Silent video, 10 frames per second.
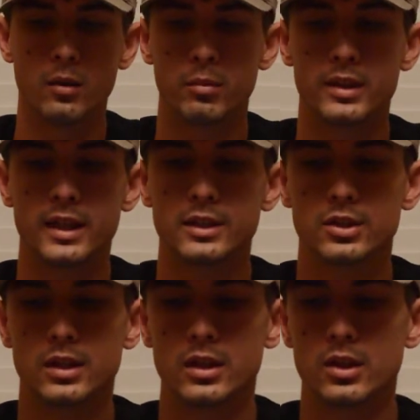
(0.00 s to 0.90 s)

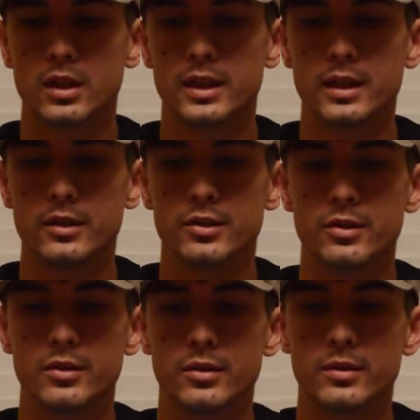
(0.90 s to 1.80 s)
Potentially looking
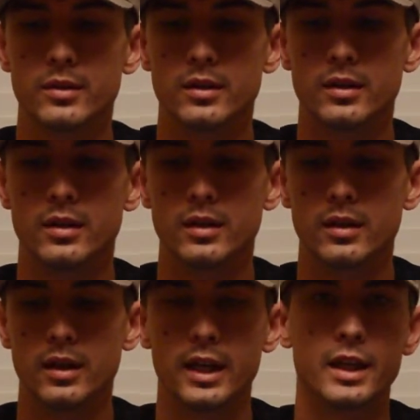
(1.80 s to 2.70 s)
into
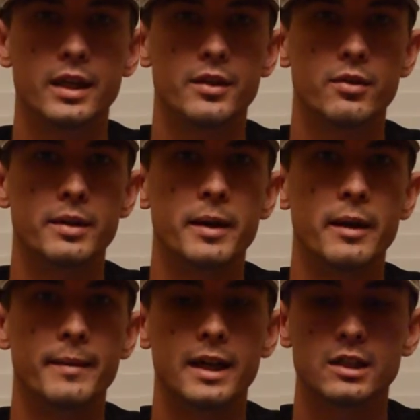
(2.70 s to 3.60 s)
a
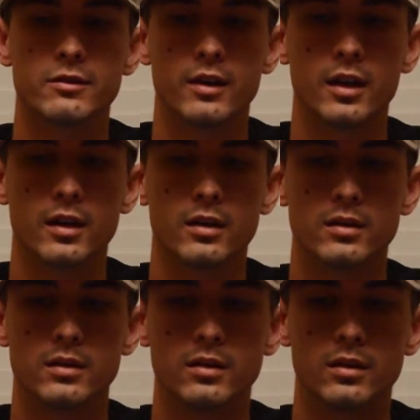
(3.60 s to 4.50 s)
3x magnifier,
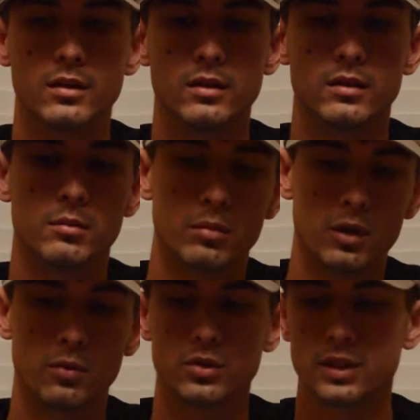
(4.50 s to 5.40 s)

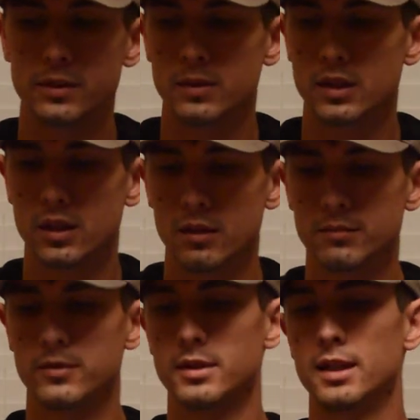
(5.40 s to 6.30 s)
but we'll see what
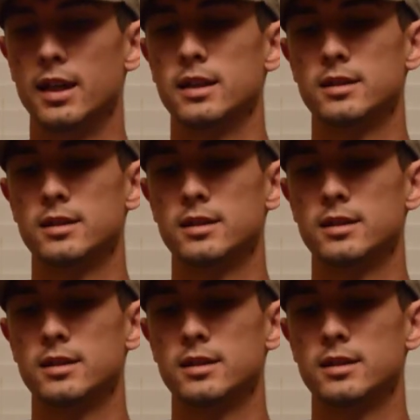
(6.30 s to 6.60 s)
comes with that.